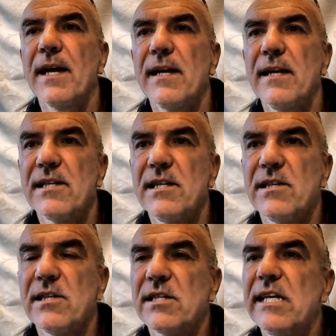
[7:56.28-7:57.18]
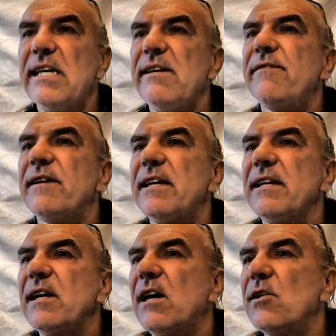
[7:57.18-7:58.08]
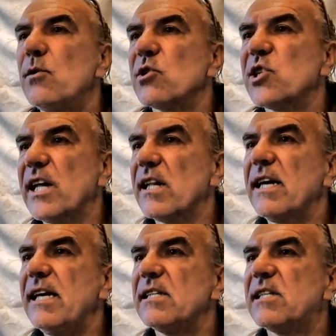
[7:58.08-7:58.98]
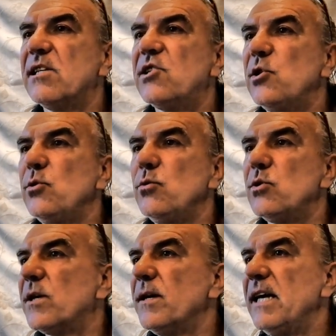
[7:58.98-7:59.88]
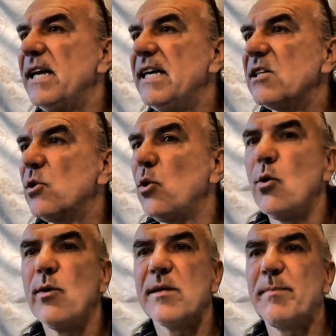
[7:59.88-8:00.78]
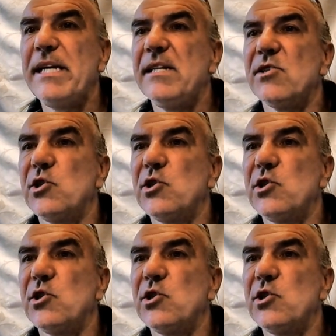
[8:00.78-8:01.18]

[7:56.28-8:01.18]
Listen to Steve in a nutshell. It's the Jews. It's always been the